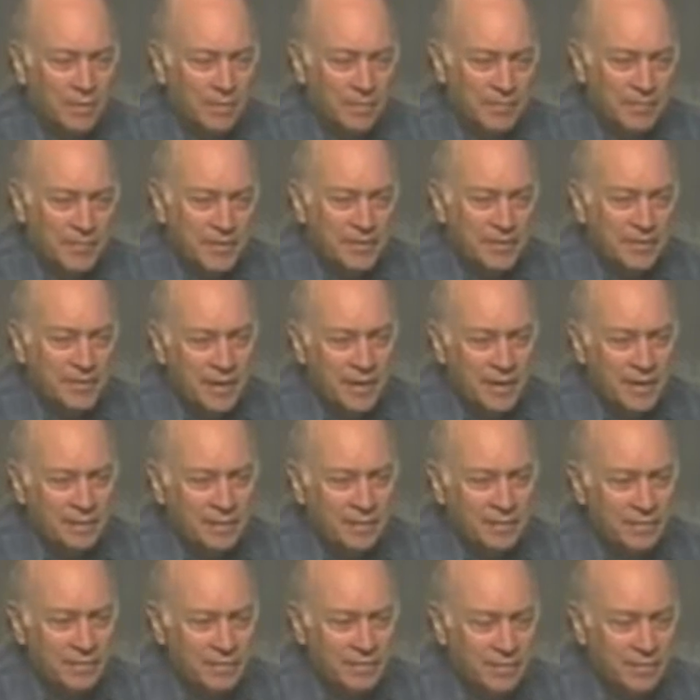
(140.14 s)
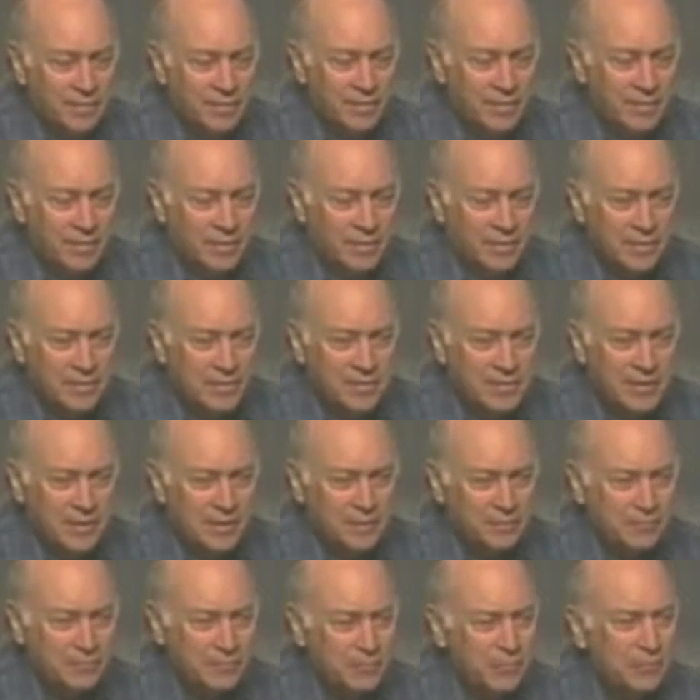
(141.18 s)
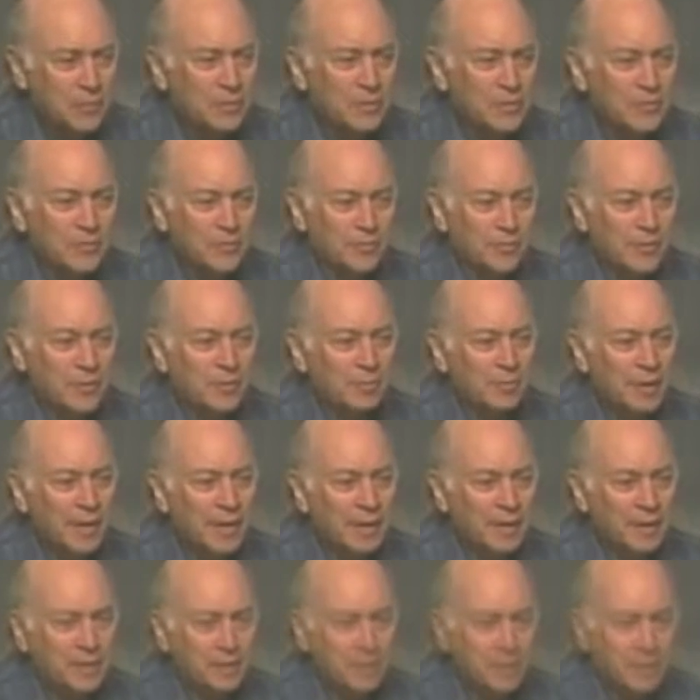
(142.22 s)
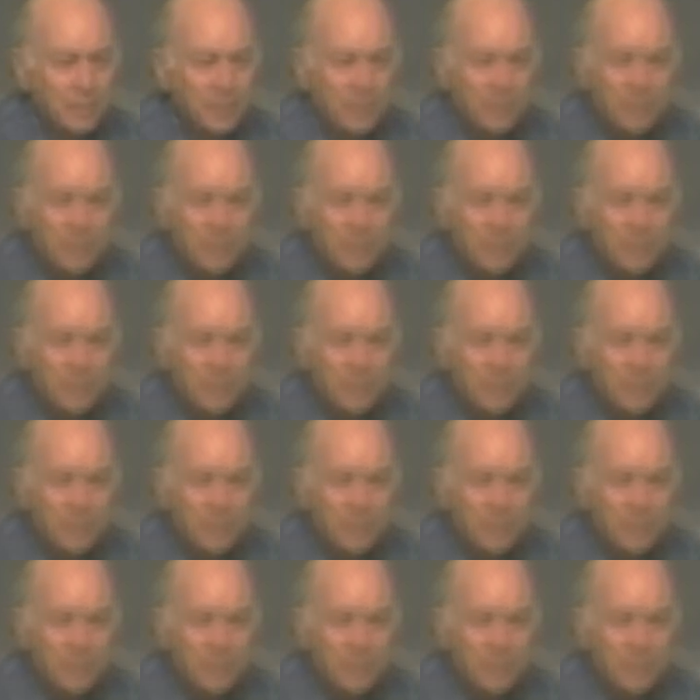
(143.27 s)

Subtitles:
in that set of rules for append,